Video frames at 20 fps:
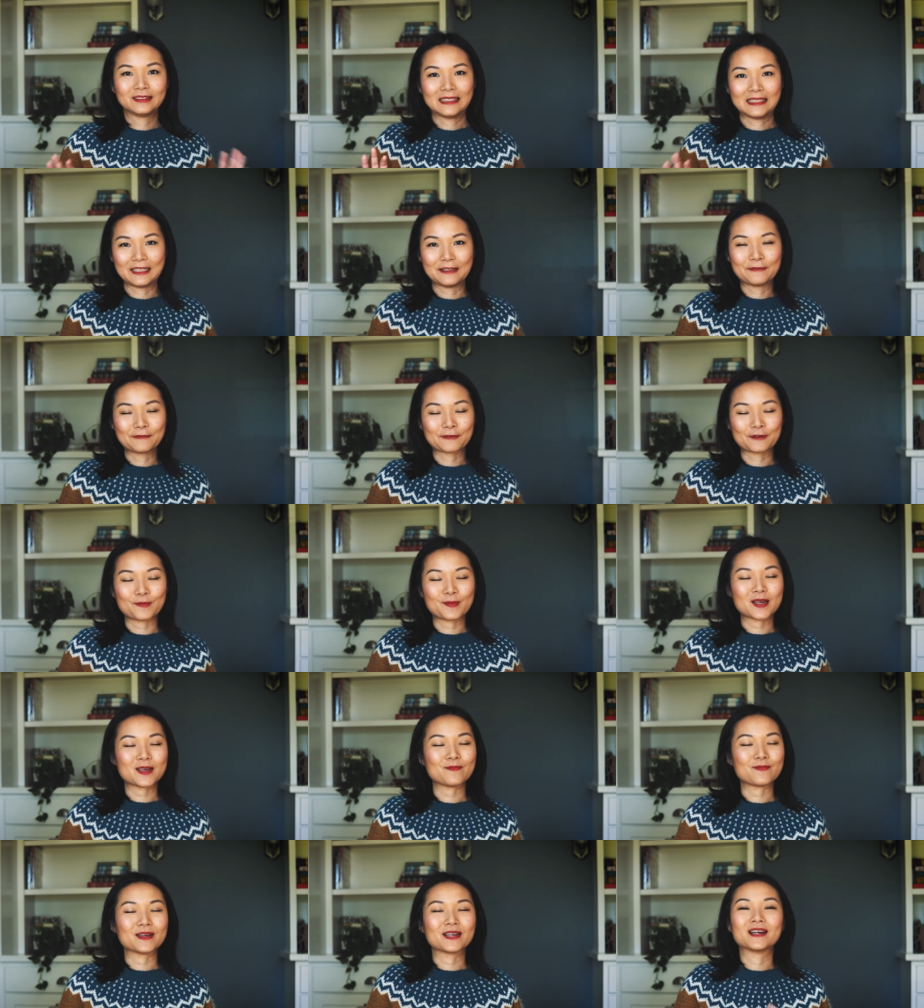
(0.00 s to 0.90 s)
knit for
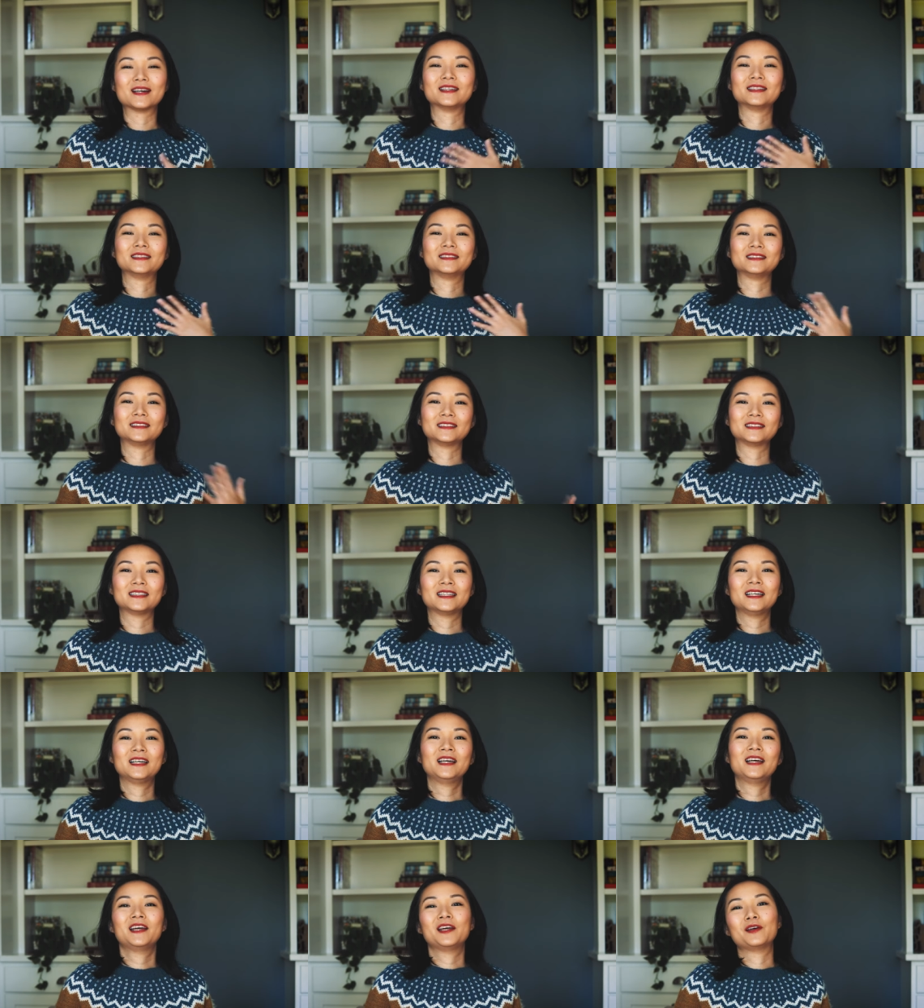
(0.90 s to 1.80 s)
me because
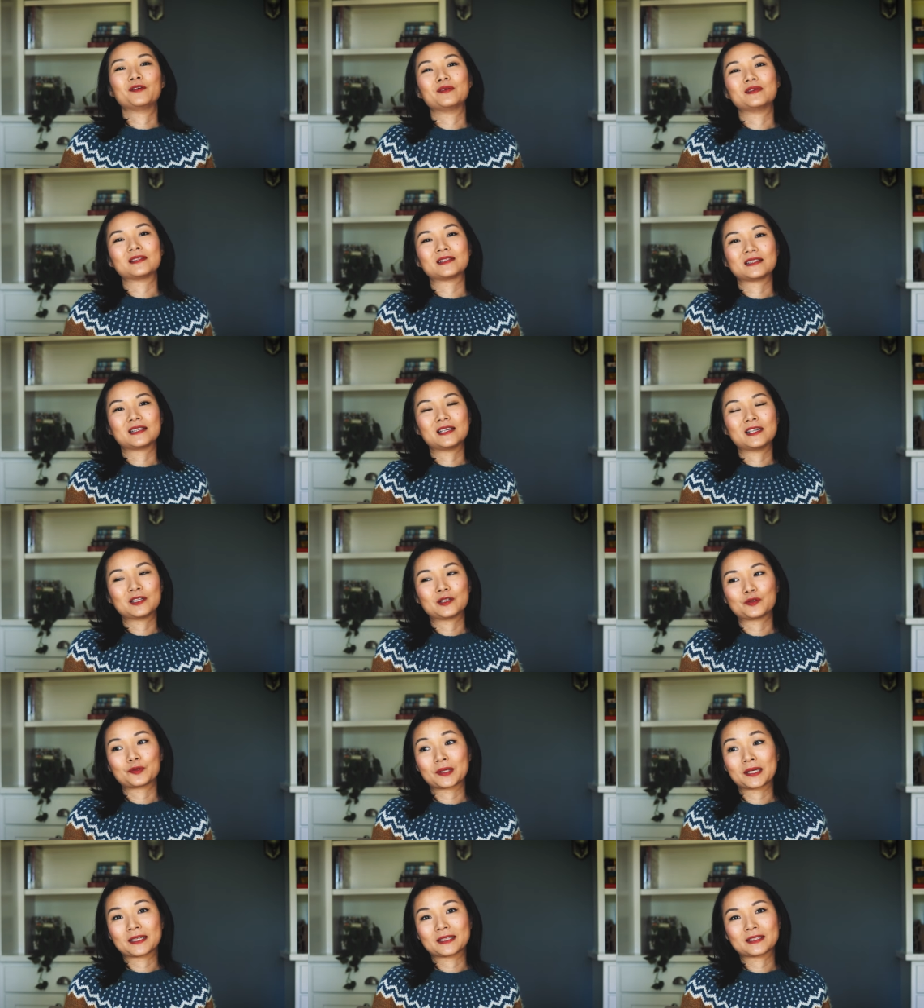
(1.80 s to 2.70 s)
it was
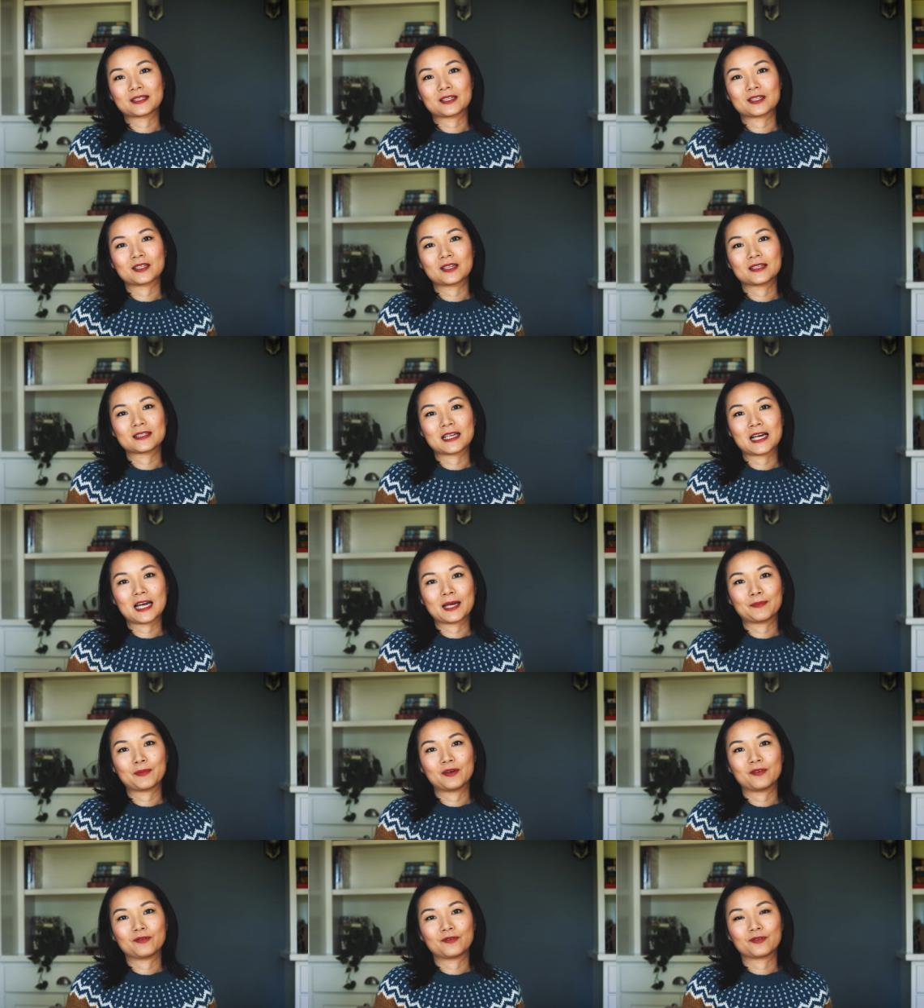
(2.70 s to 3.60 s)
knit during such a
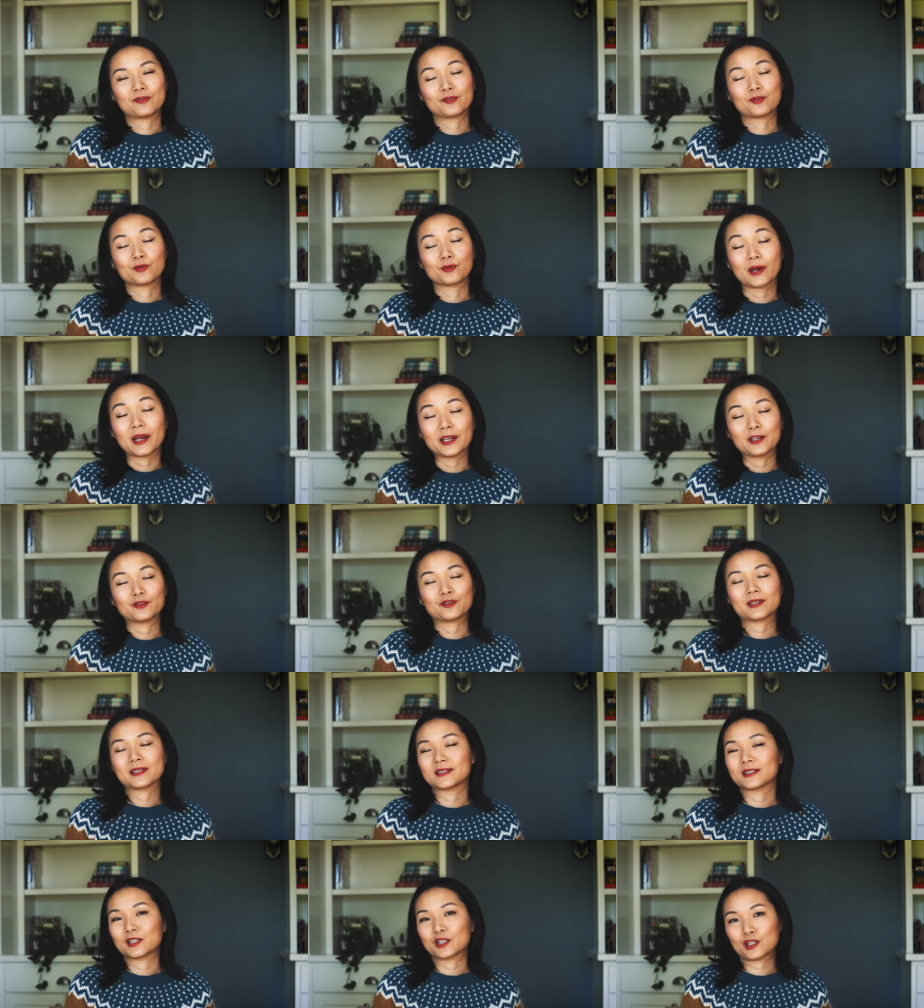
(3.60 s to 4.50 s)
time of great
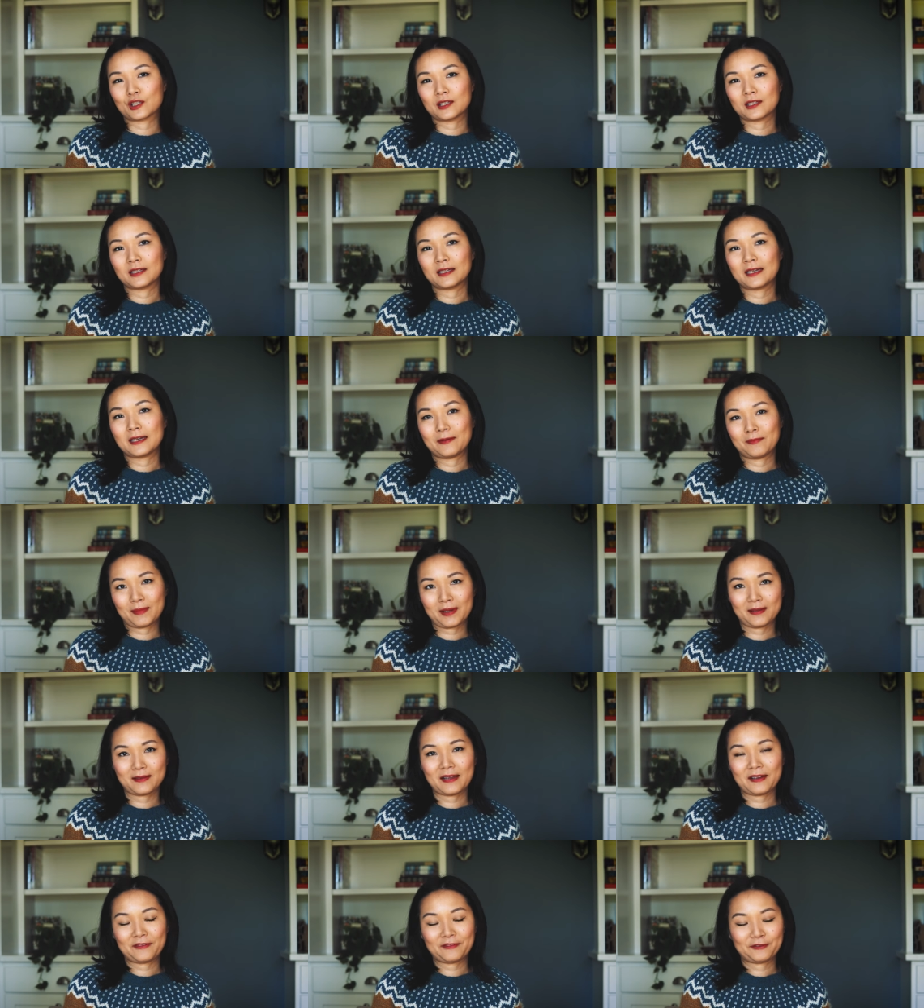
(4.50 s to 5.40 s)
transition in
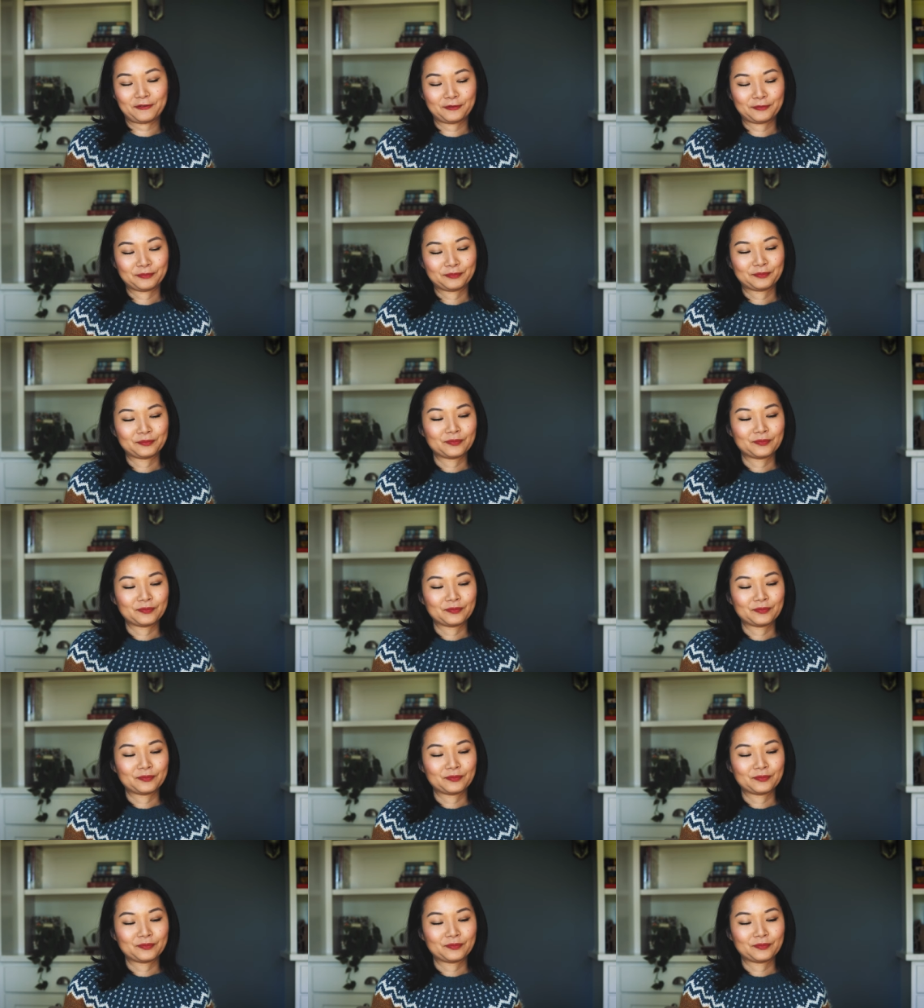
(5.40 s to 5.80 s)
my life.